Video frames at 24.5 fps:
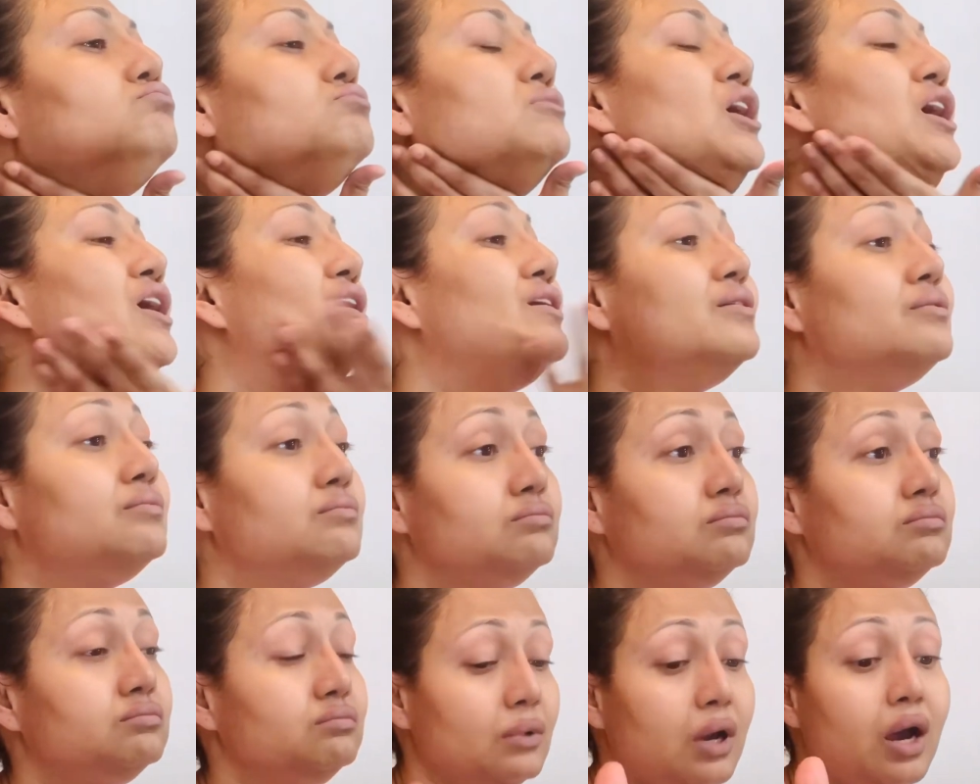And
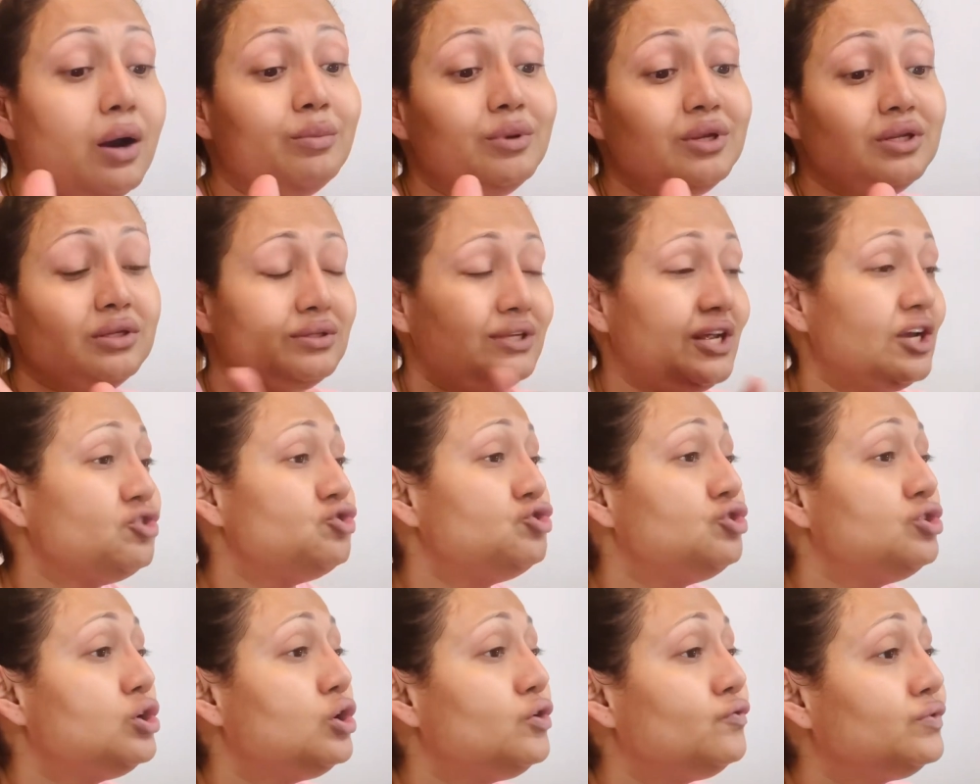I mean,
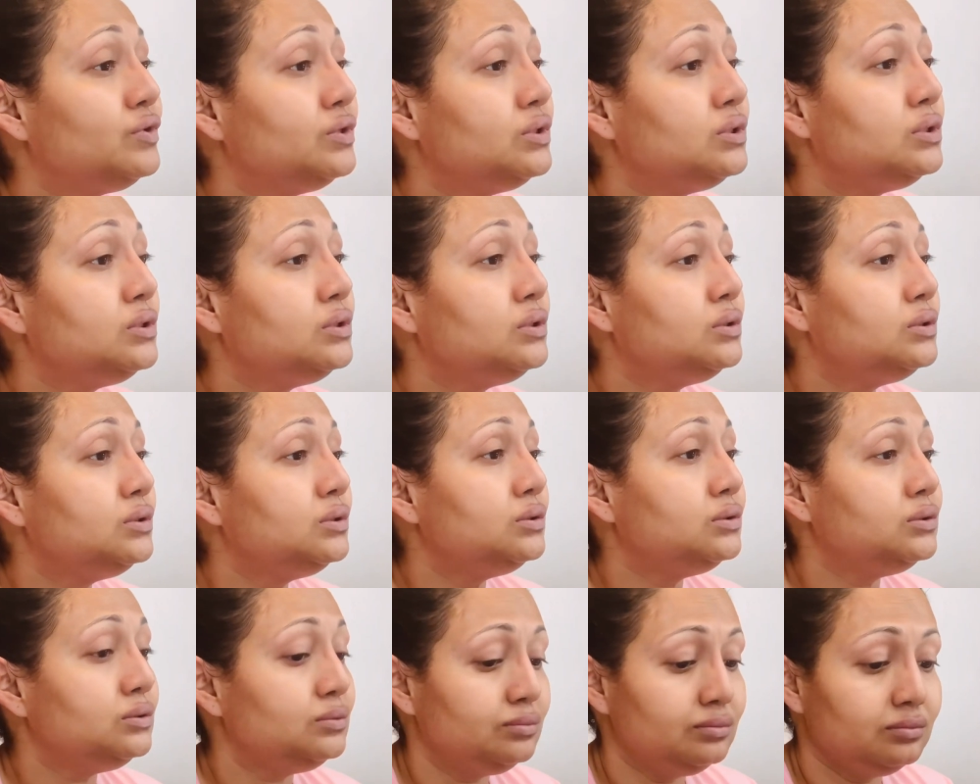texture of the
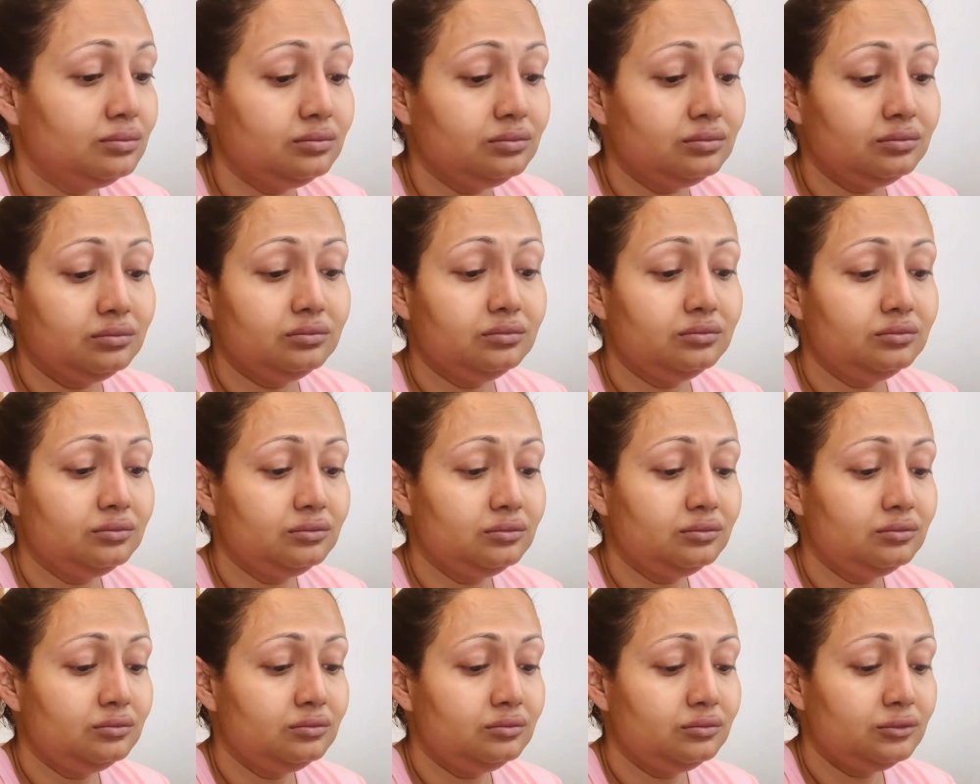
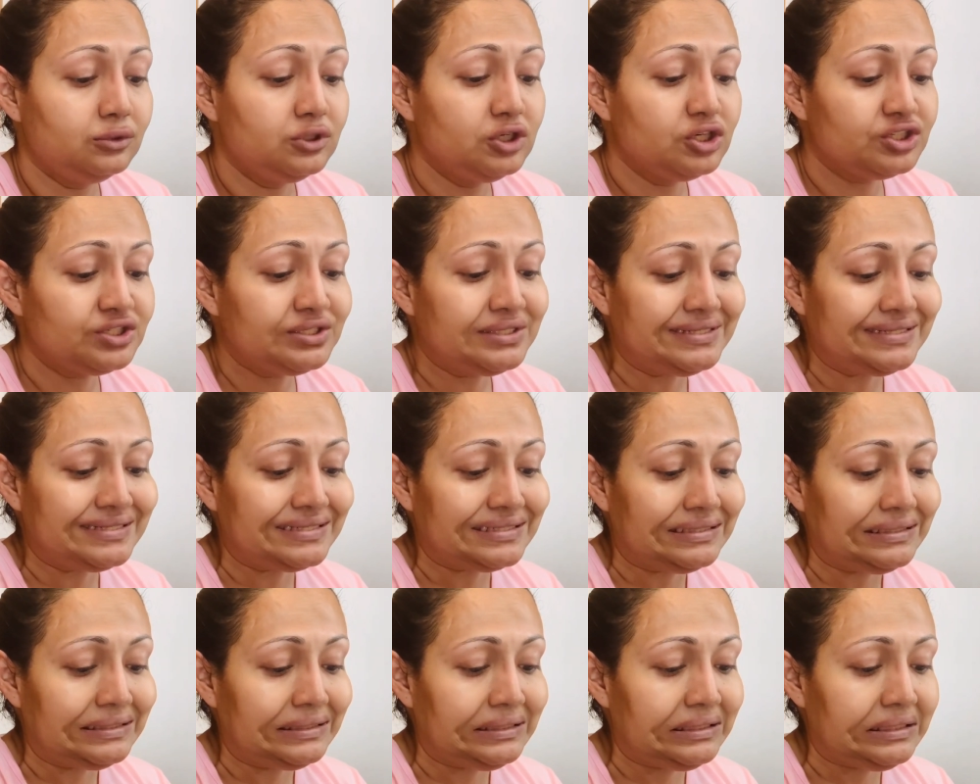
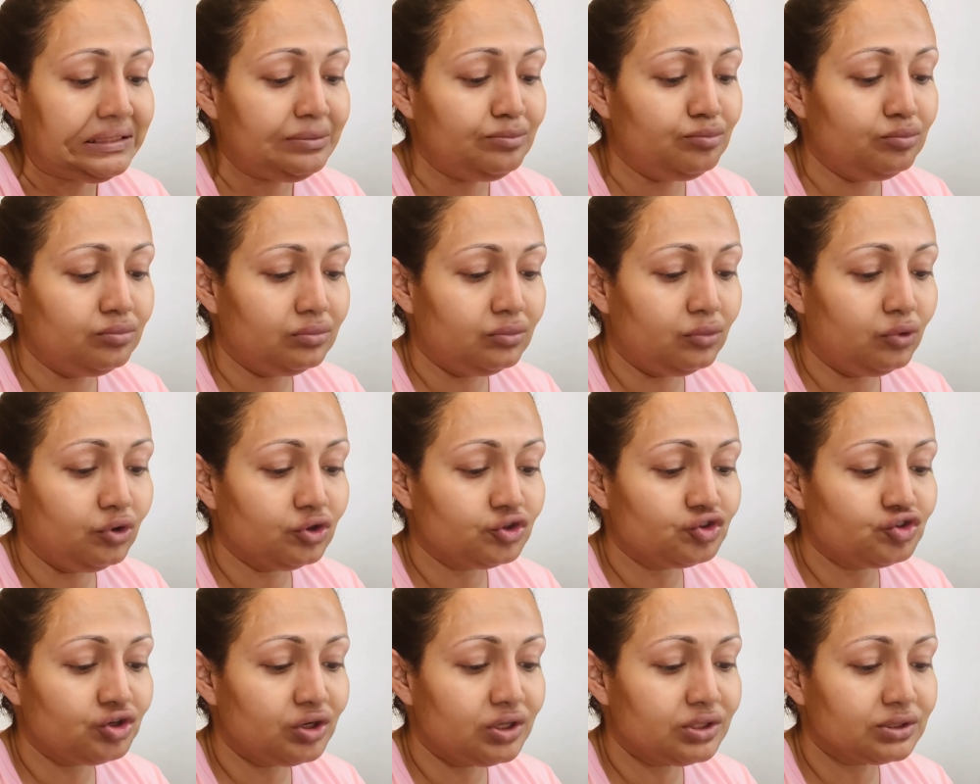Sisley
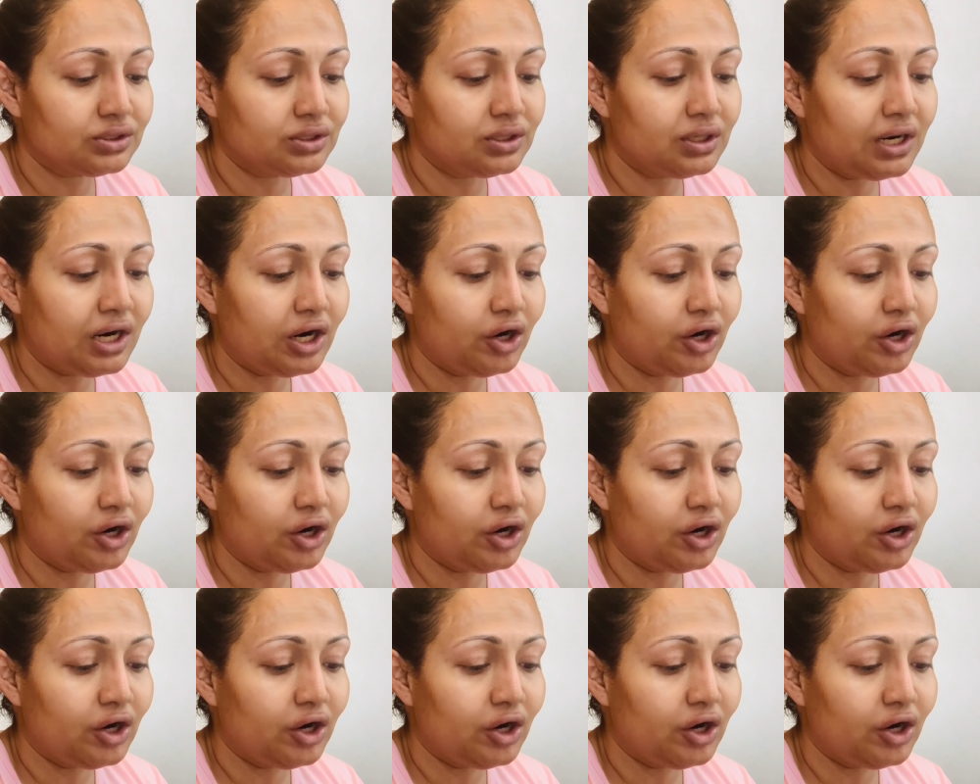moisturizer